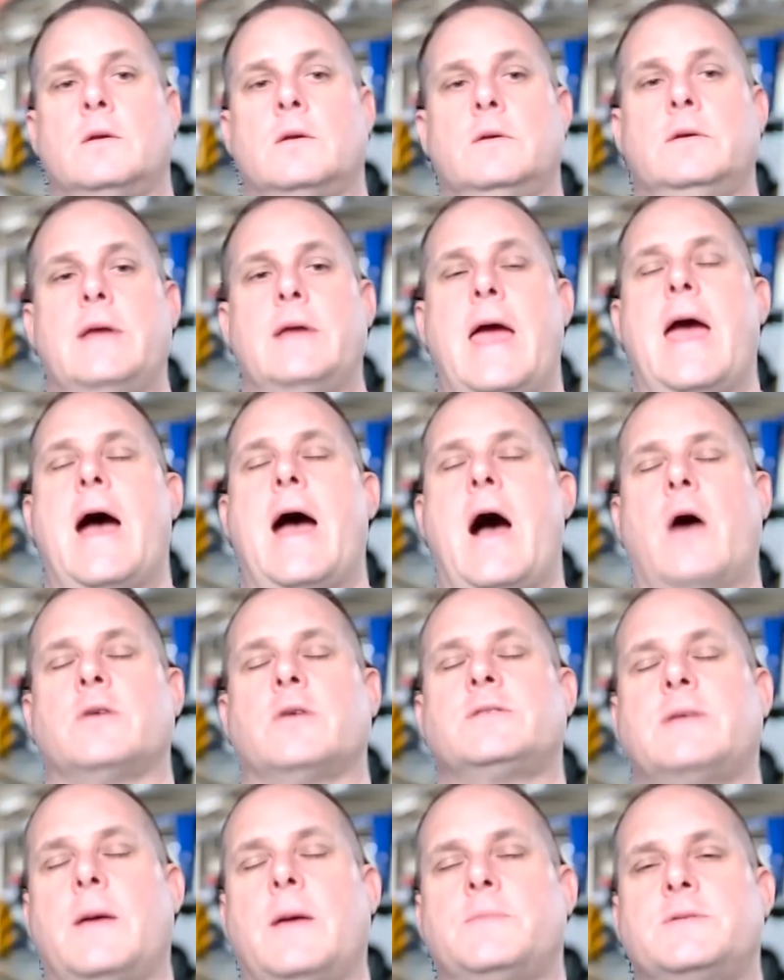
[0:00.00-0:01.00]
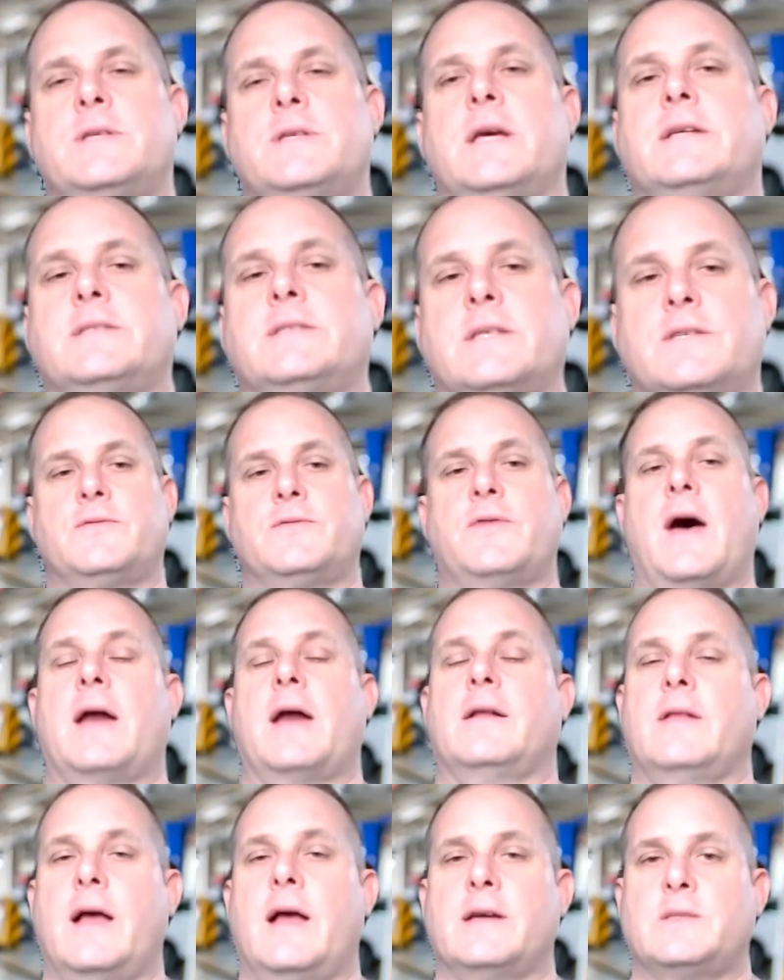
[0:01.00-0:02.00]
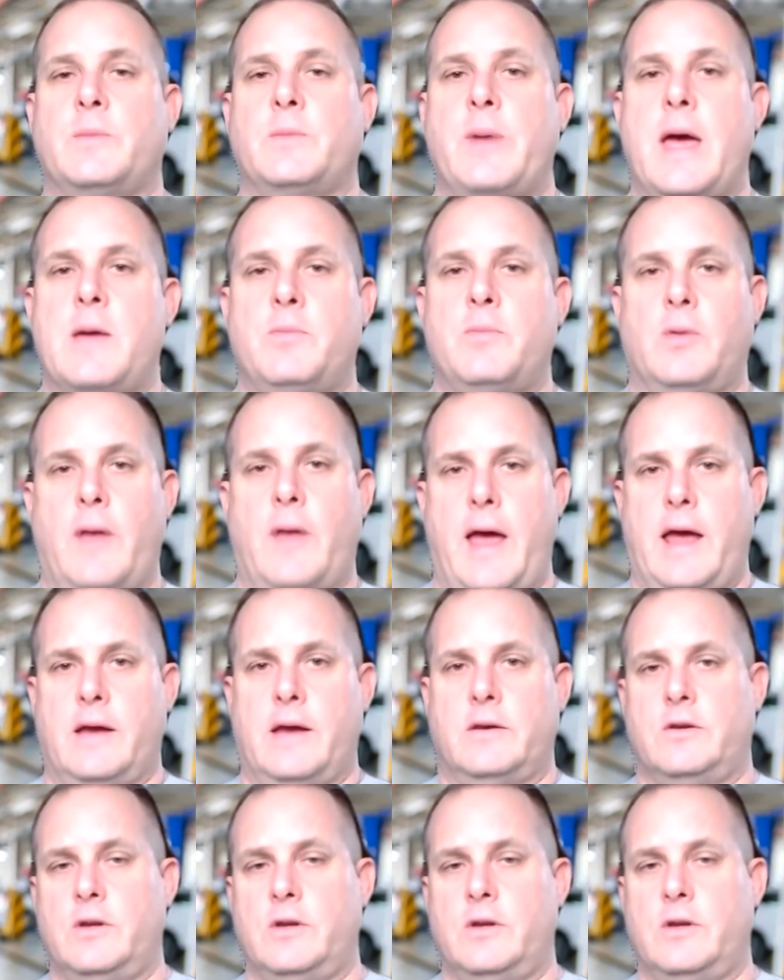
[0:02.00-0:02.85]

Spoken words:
Now, step 6 finalize a pay plan.